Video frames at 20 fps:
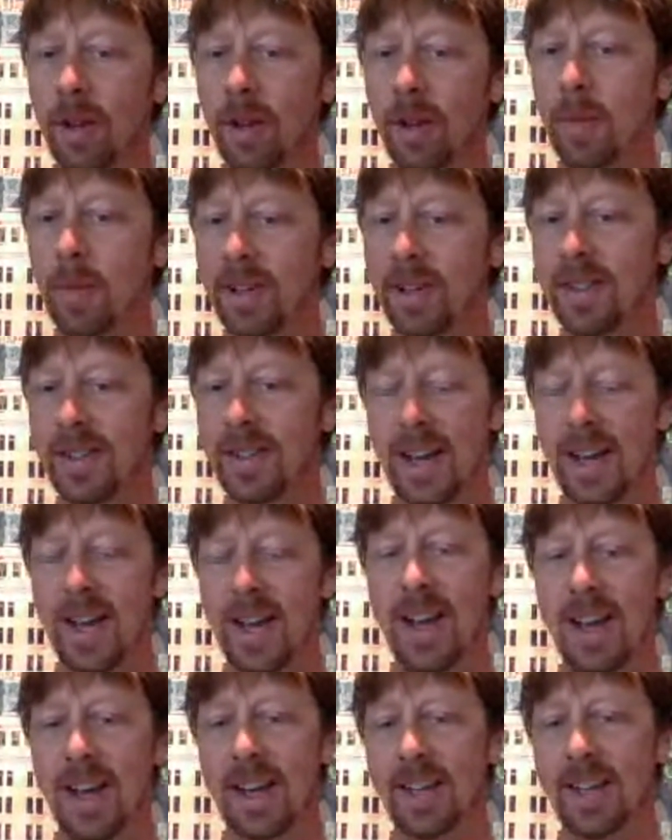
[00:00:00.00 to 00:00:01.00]
I mean,
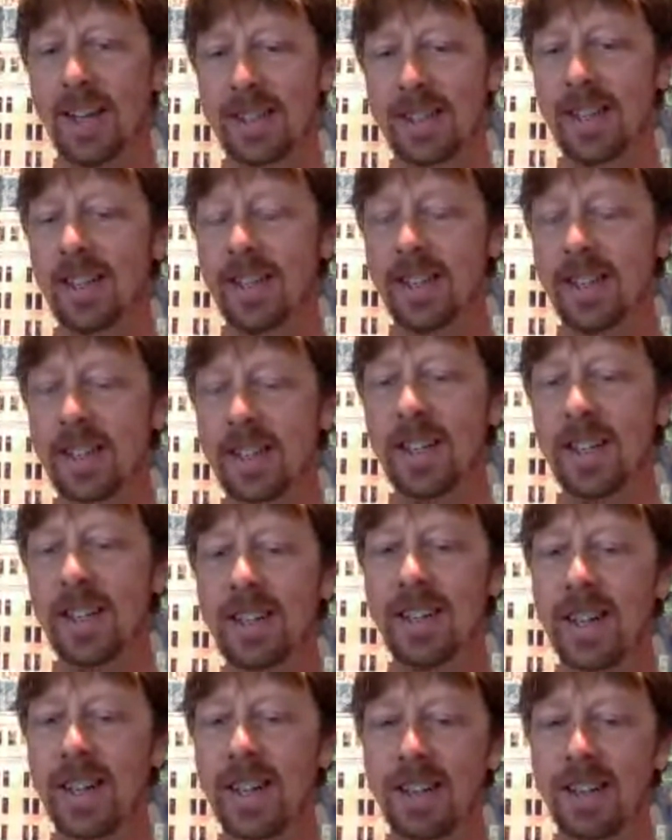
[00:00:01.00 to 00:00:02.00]
it
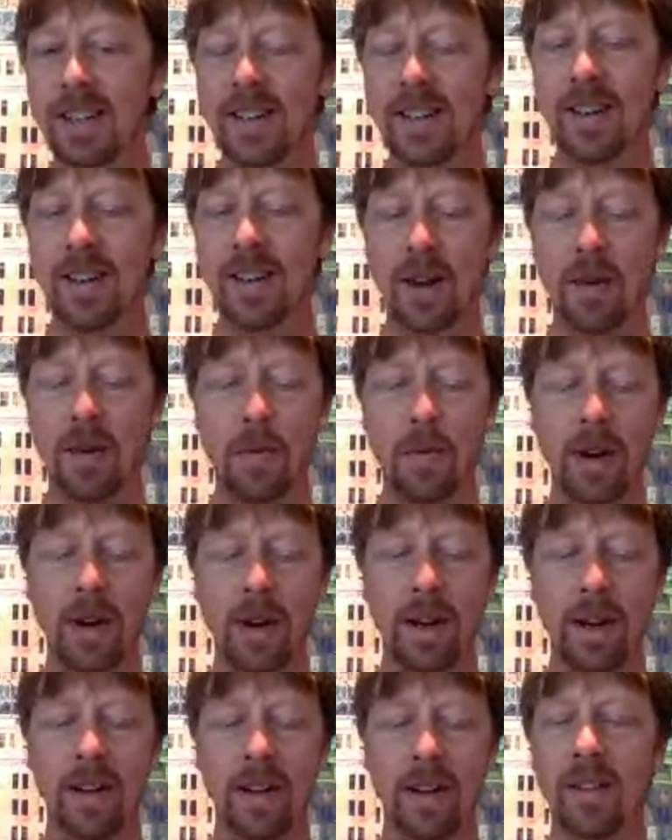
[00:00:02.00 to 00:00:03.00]
just doesn't
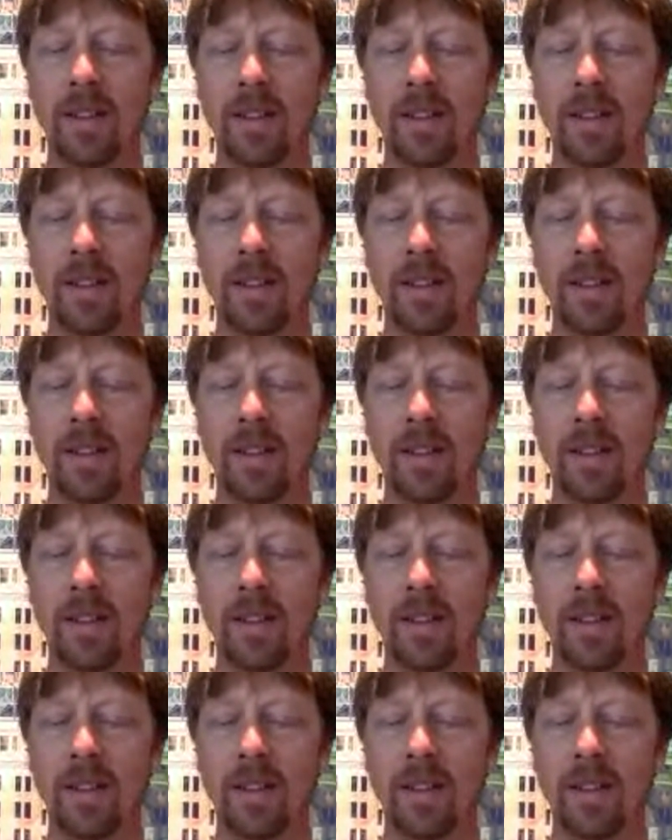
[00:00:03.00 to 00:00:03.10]
ring